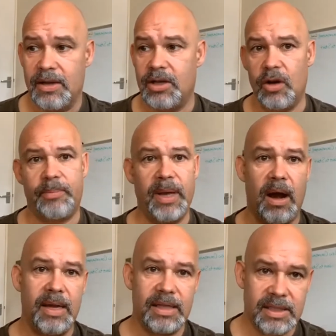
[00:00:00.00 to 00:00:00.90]
to look
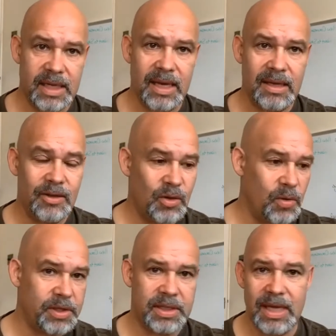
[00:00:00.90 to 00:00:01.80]
behind the scenes
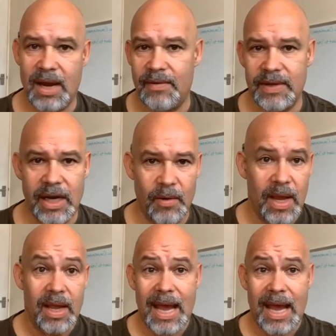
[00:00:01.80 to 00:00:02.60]
or to share, and, you know,